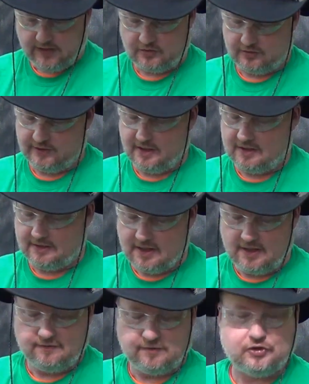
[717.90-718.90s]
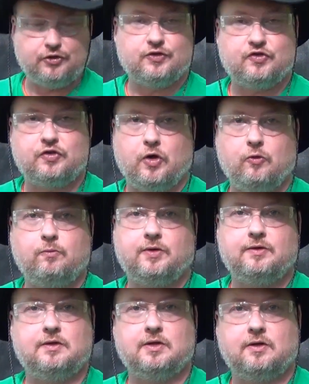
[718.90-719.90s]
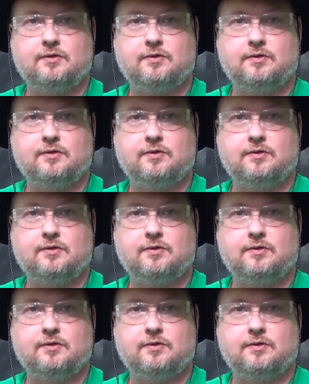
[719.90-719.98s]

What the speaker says: actually got a night vision scope that